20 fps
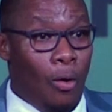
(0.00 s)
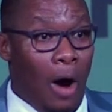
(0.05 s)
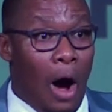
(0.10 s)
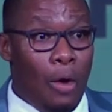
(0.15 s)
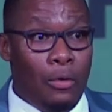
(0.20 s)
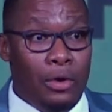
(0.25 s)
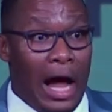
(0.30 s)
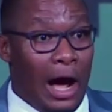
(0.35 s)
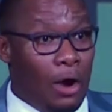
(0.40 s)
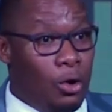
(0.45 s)

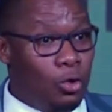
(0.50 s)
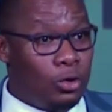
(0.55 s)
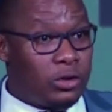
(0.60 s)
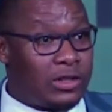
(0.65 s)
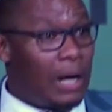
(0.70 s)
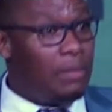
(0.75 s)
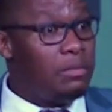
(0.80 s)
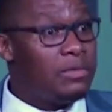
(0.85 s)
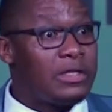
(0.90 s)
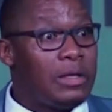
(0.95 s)

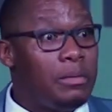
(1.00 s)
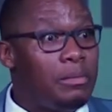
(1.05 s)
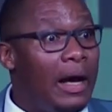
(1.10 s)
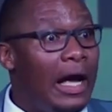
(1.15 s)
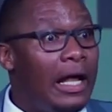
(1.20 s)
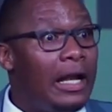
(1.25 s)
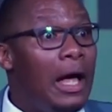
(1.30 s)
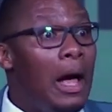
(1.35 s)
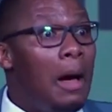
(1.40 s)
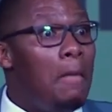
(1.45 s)
Awunalutho
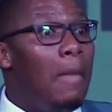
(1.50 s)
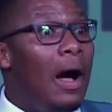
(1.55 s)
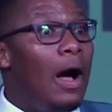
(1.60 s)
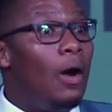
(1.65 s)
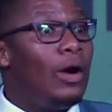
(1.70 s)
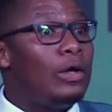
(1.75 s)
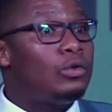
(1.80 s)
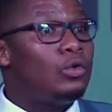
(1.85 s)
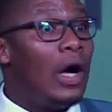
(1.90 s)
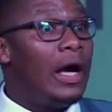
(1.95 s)
emzimbeni. Uma
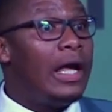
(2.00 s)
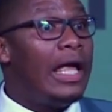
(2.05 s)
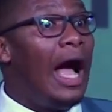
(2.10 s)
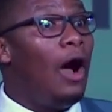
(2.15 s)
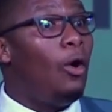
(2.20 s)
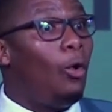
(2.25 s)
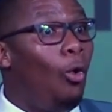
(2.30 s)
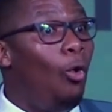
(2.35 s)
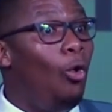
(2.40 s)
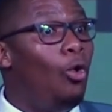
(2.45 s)
kwathiwa
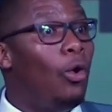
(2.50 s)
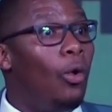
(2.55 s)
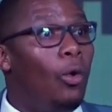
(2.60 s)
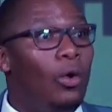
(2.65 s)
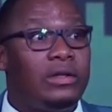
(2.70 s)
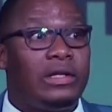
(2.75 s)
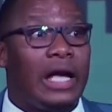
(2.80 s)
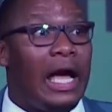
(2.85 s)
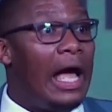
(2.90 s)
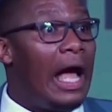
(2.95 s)
kuyagula
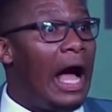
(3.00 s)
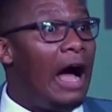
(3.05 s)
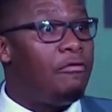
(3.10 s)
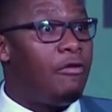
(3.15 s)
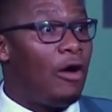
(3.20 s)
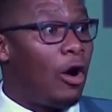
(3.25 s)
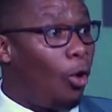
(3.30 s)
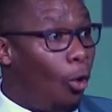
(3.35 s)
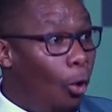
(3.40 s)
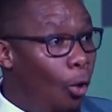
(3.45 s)
uthi hey have
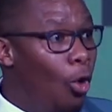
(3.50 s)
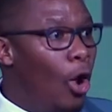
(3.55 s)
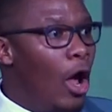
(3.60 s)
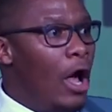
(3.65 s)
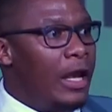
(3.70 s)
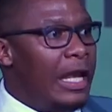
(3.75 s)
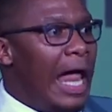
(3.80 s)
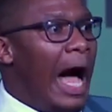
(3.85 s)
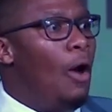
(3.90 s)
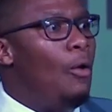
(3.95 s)
a good.
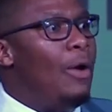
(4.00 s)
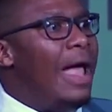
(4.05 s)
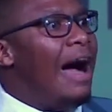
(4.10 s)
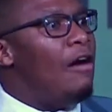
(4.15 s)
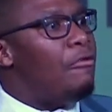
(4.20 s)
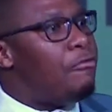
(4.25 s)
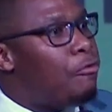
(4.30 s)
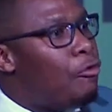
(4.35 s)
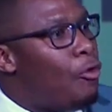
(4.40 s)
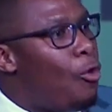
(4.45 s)
Nawe
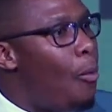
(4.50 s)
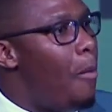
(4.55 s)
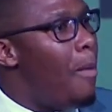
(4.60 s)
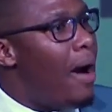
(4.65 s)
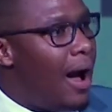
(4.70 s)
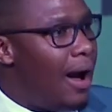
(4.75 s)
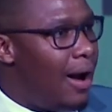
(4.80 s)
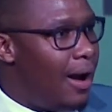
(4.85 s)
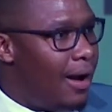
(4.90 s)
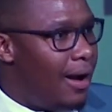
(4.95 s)
uyavuma.
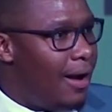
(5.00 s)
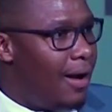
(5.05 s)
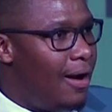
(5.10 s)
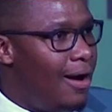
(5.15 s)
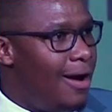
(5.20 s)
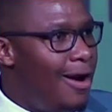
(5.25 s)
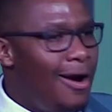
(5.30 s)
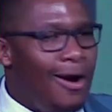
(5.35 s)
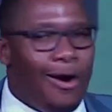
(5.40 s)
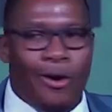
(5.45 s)

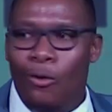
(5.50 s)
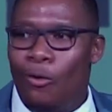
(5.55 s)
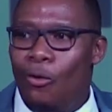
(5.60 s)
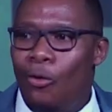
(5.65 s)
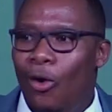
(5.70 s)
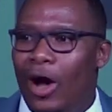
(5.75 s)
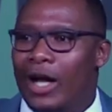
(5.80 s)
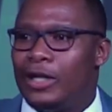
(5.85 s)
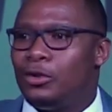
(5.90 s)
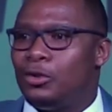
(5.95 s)

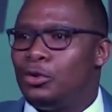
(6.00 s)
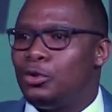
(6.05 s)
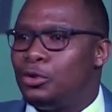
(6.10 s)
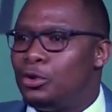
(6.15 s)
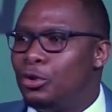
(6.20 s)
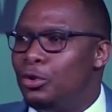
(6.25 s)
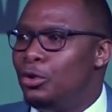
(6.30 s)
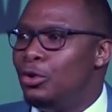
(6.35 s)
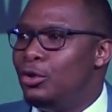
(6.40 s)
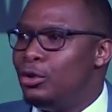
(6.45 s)
What
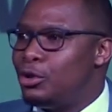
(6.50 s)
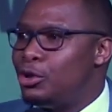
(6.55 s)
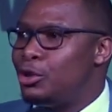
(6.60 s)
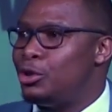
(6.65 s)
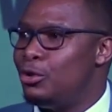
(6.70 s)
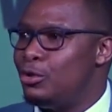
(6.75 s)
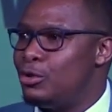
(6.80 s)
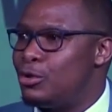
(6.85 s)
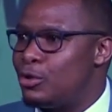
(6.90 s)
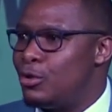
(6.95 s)
do you
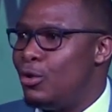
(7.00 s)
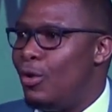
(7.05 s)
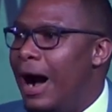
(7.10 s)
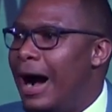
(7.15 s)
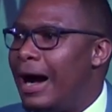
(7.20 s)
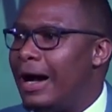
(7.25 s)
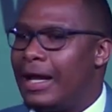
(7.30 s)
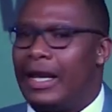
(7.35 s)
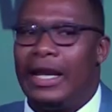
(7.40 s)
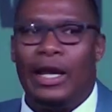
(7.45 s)
choose to
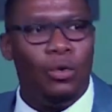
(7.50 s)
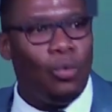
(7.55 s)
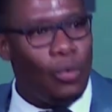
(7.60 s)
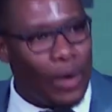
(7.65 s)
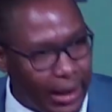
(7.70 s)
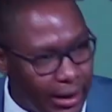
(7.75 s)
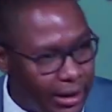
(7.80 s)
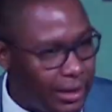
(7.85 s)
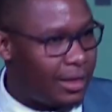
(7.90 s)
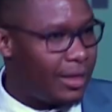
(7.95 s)
agree
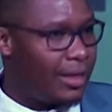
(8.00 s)
with?